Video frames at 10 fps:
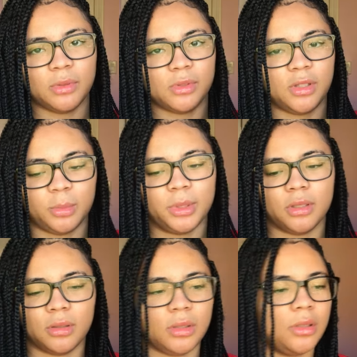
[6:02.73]
gonna still put it
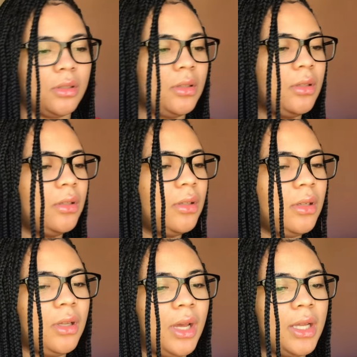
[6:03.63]
on here.
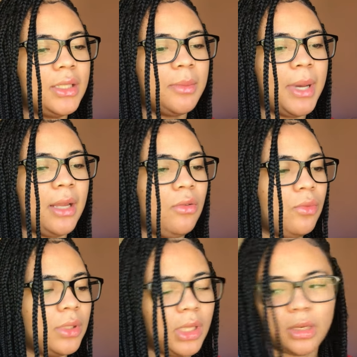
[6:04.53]
I'll just buy a new
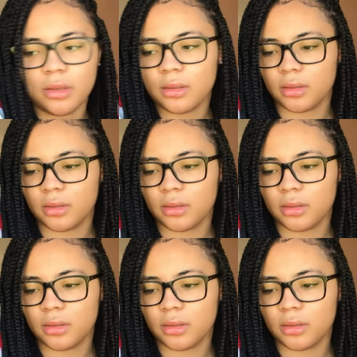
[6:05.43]
one later.